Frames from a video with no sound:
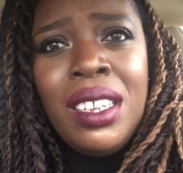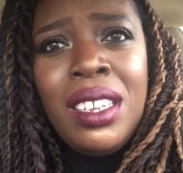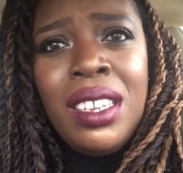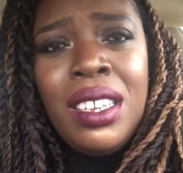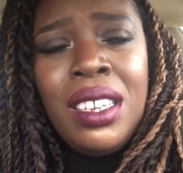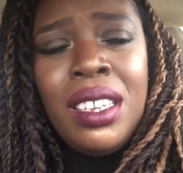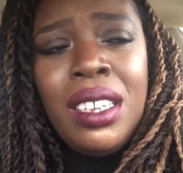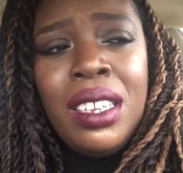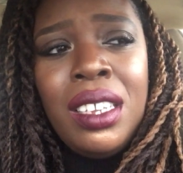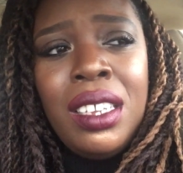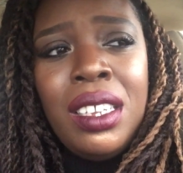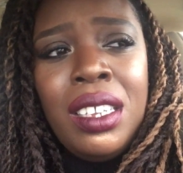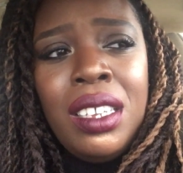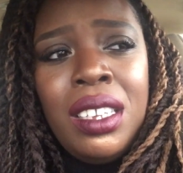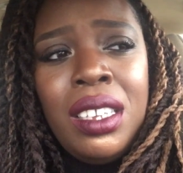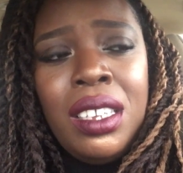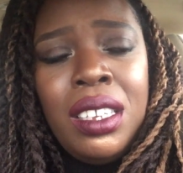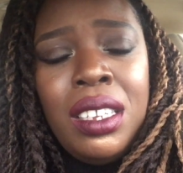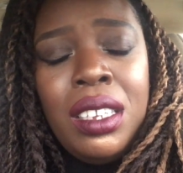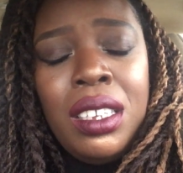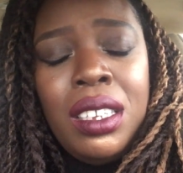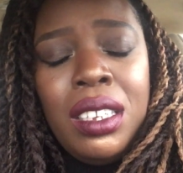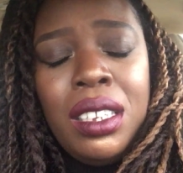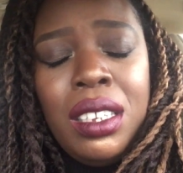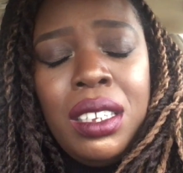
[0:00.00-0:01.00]
I think you
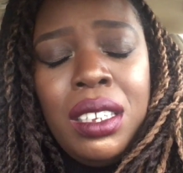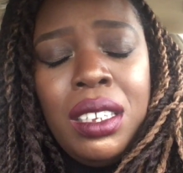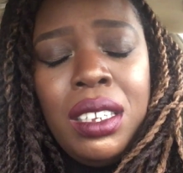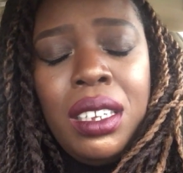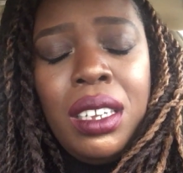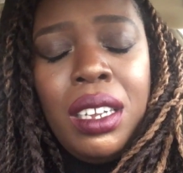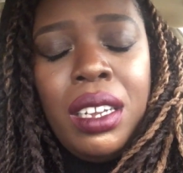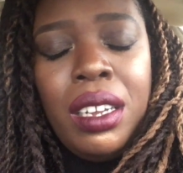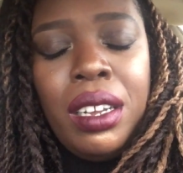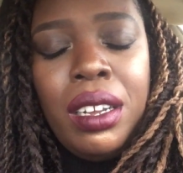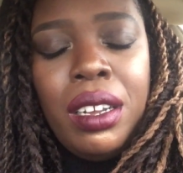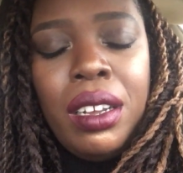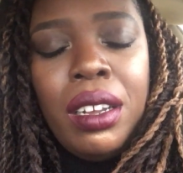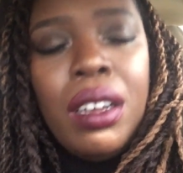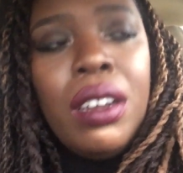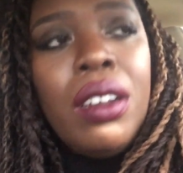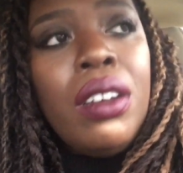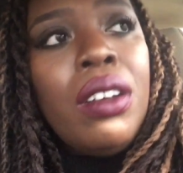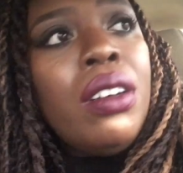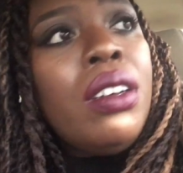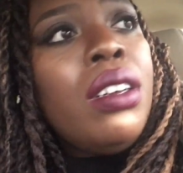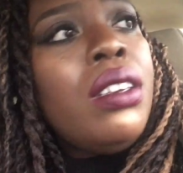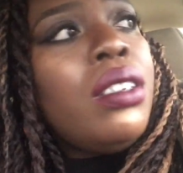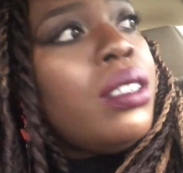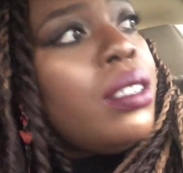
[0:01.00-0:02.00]
should tax people
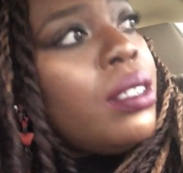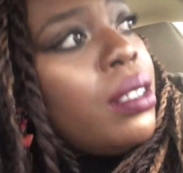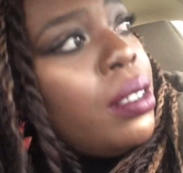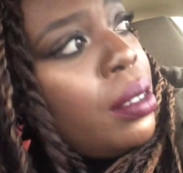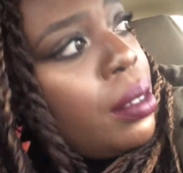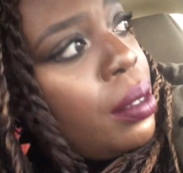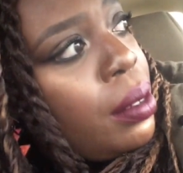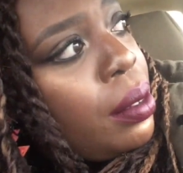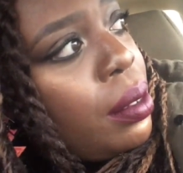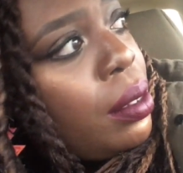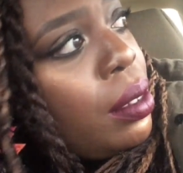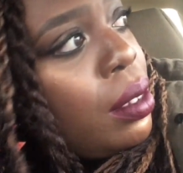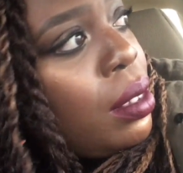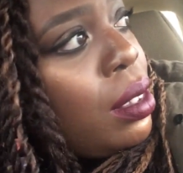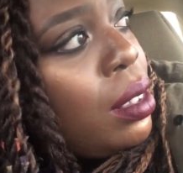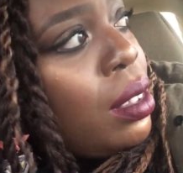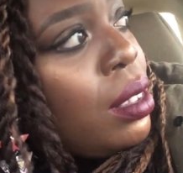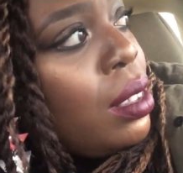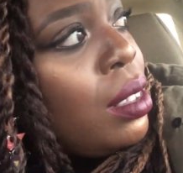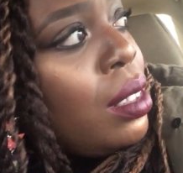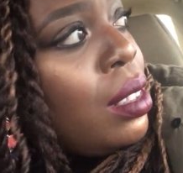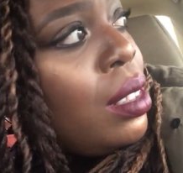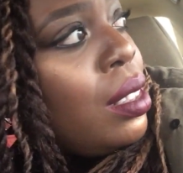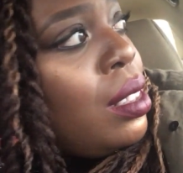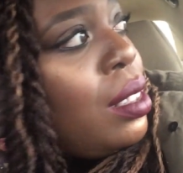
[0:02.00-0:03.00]
that are making a
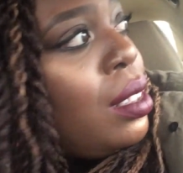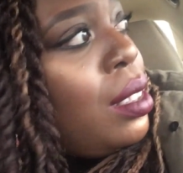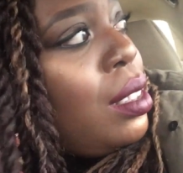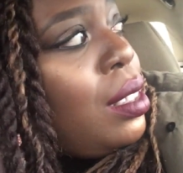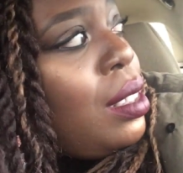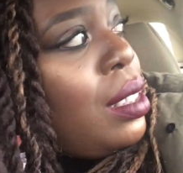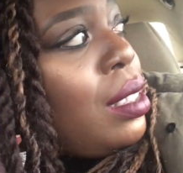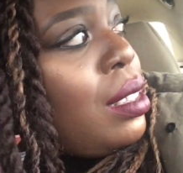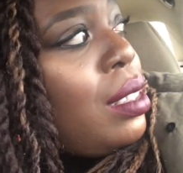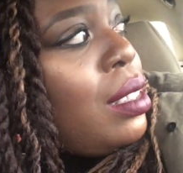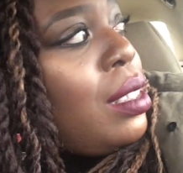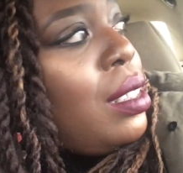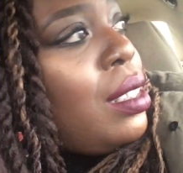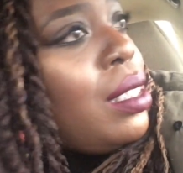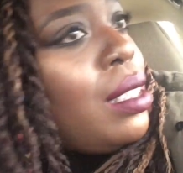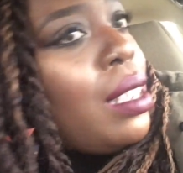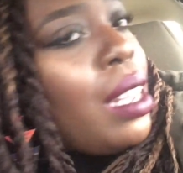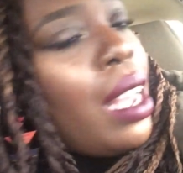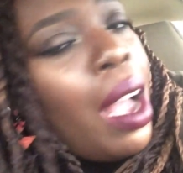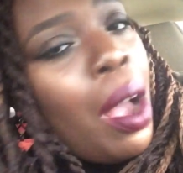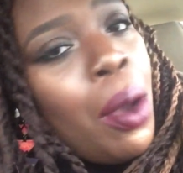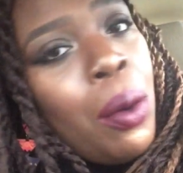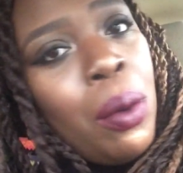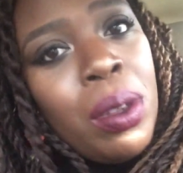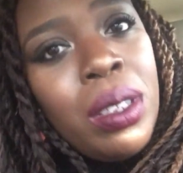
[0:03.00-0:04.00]
certain amount
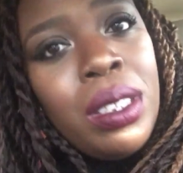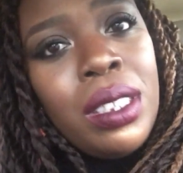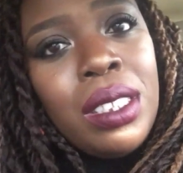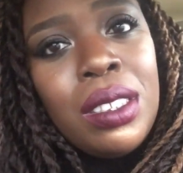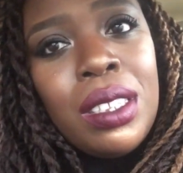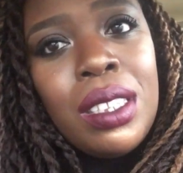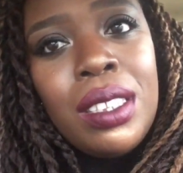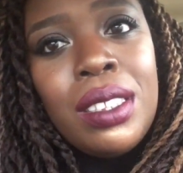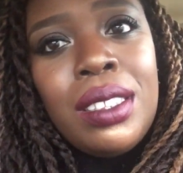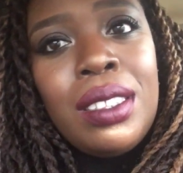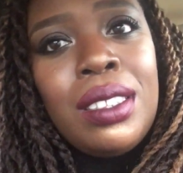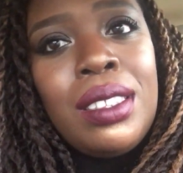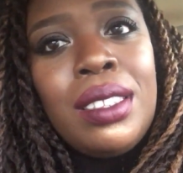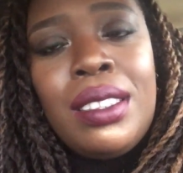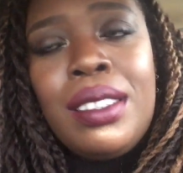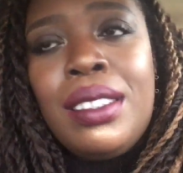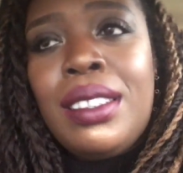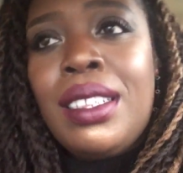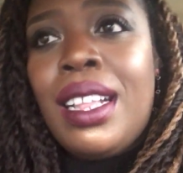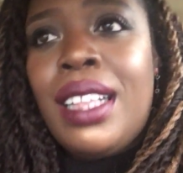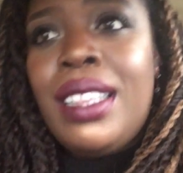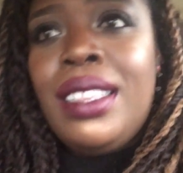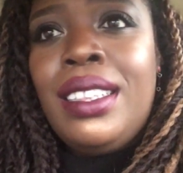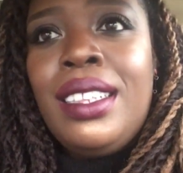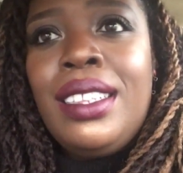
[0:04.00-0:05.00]
above a
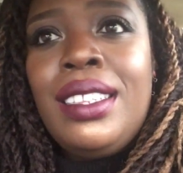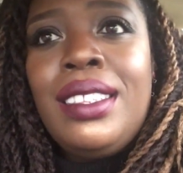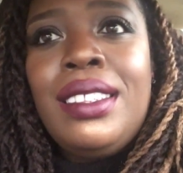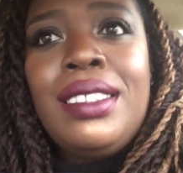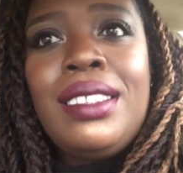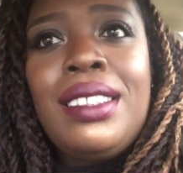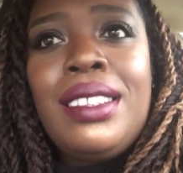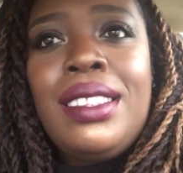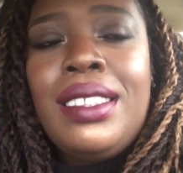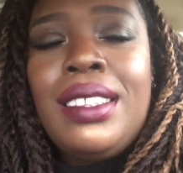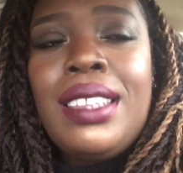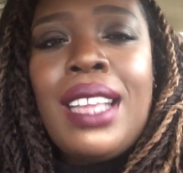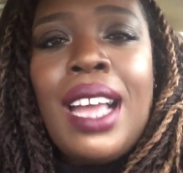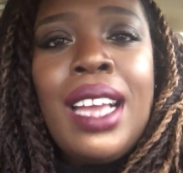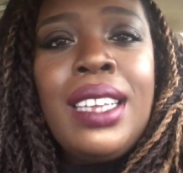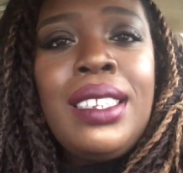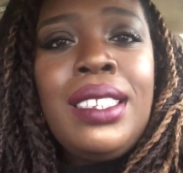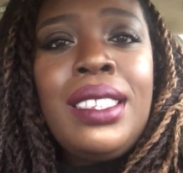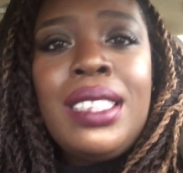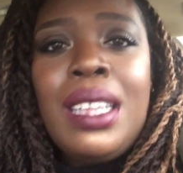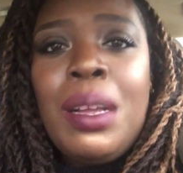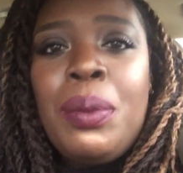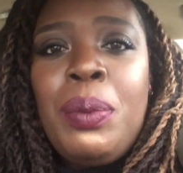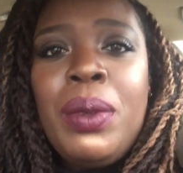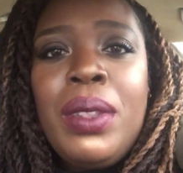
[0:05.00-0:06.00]
certain pay grade
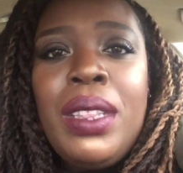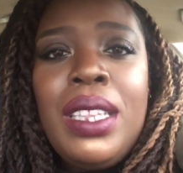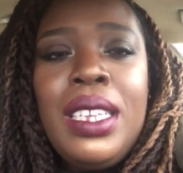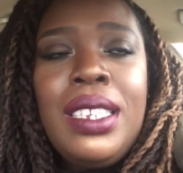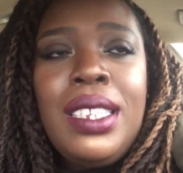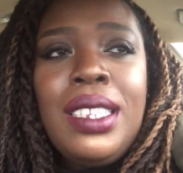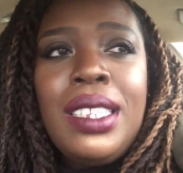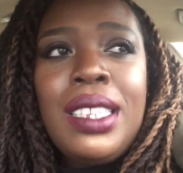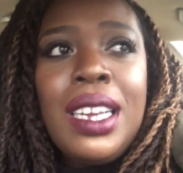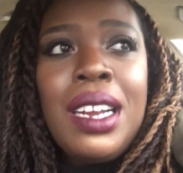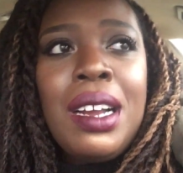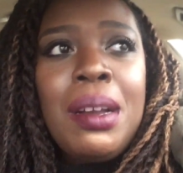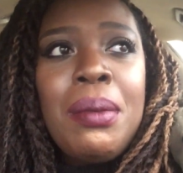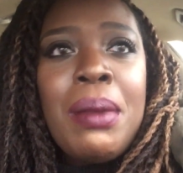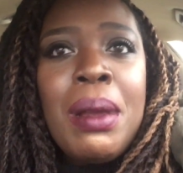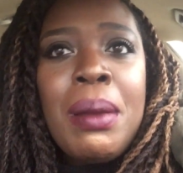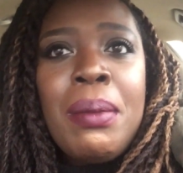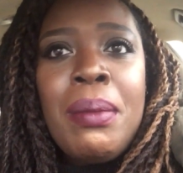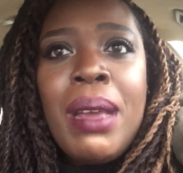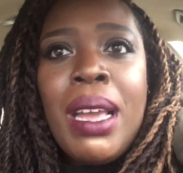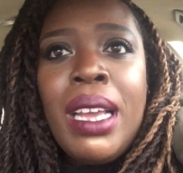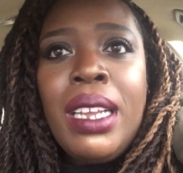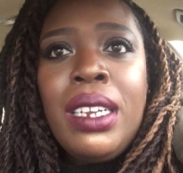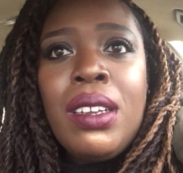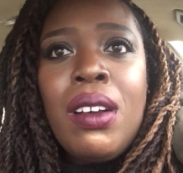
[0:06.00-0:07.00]
a little bit
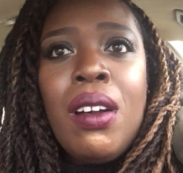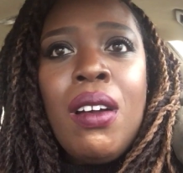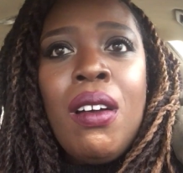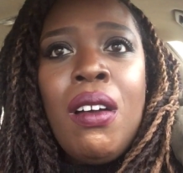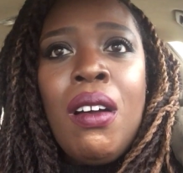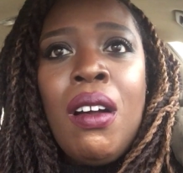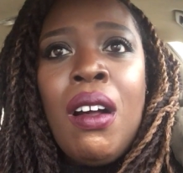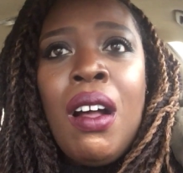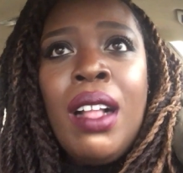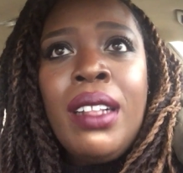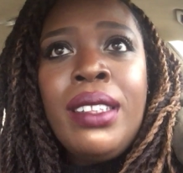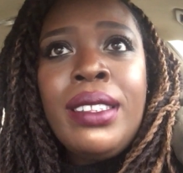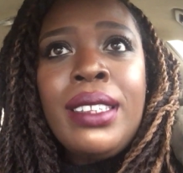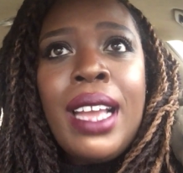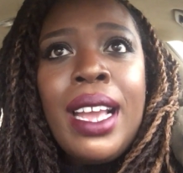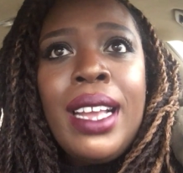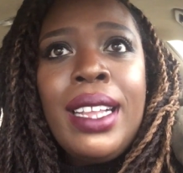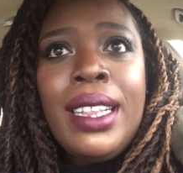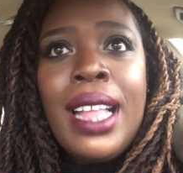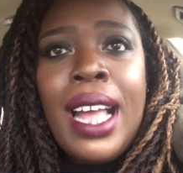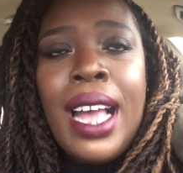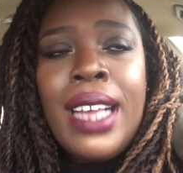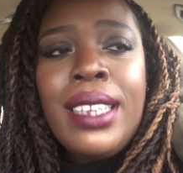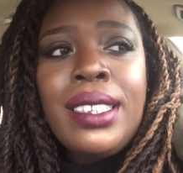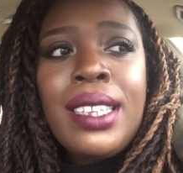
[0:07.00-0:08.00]
more than people that are
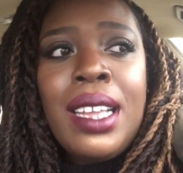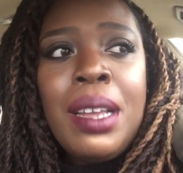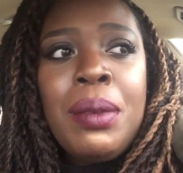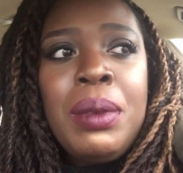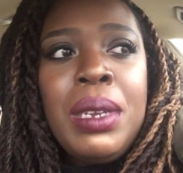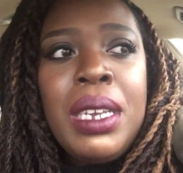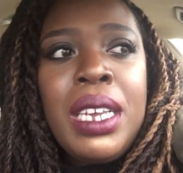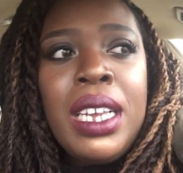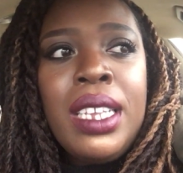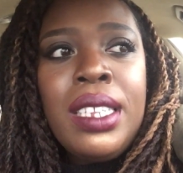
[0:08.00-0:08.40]
making